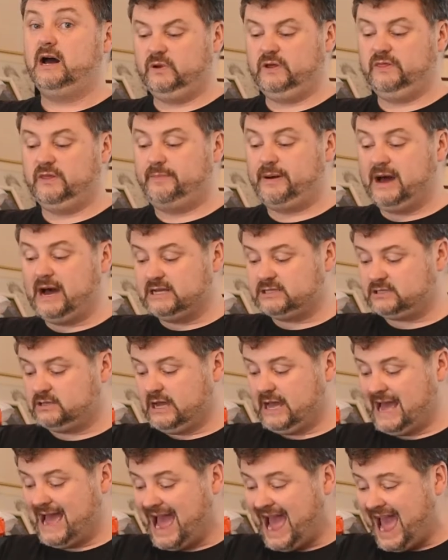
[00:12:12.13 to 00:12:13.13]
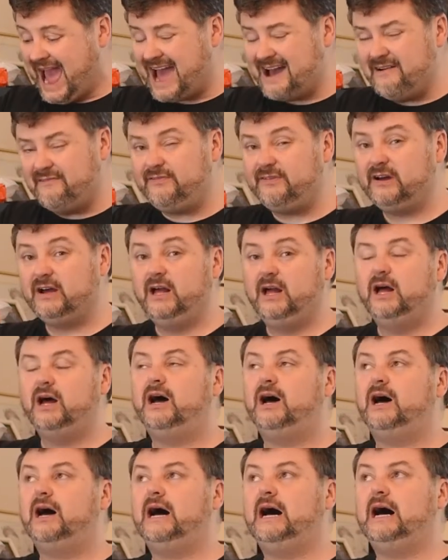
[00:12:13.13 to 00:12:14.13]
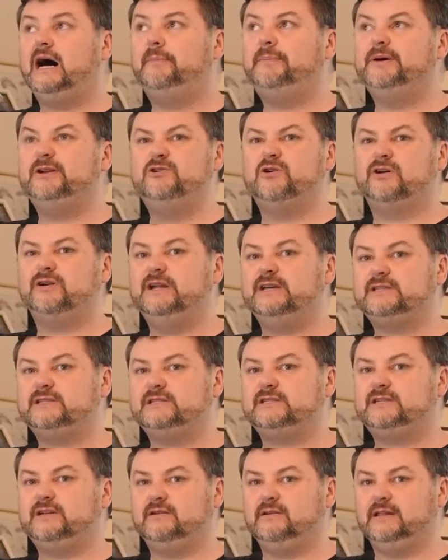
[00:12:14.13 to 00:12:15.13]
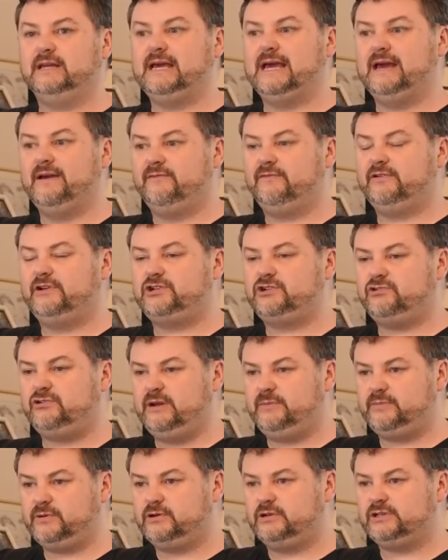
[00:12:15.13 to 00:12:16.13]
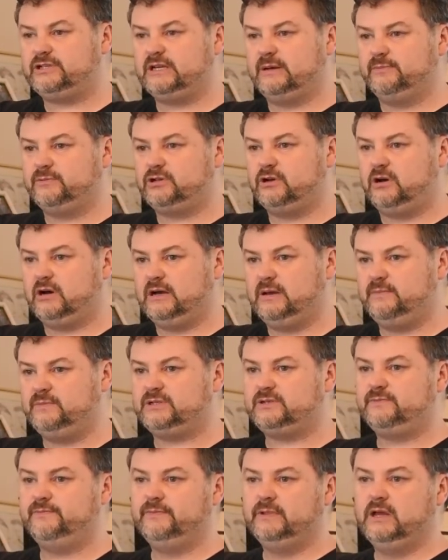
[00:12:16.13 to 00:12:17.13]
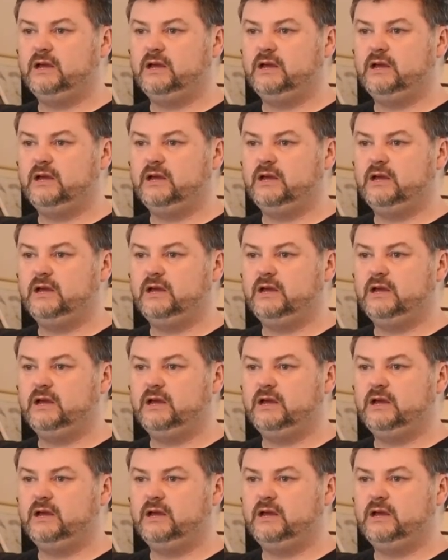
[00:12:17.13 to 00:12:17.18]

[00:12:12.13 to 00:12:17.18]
In the past I have, but not necessarily every trip, because sometimes